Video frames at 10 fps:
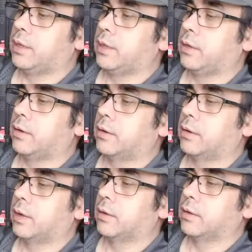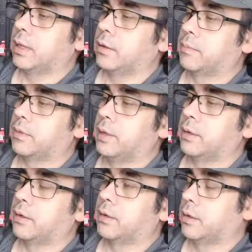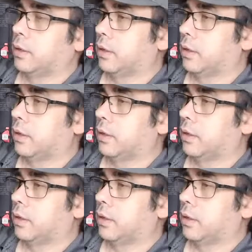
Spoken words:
here and up there.